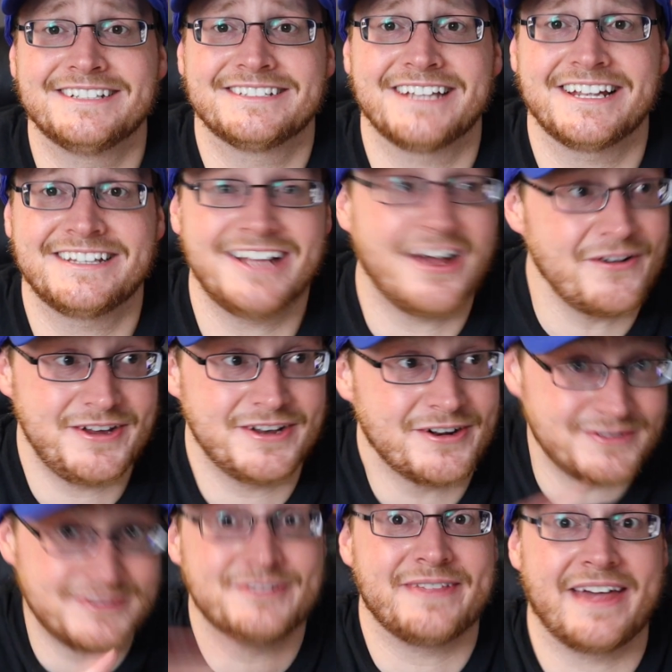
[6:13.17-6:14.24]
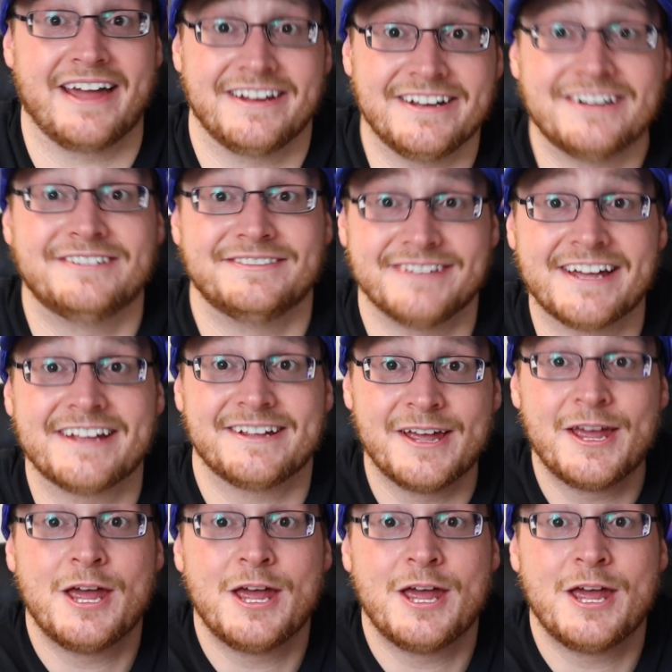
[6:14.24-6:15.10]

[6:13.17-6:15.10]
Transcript: It's like, no, you don't do that. You don't like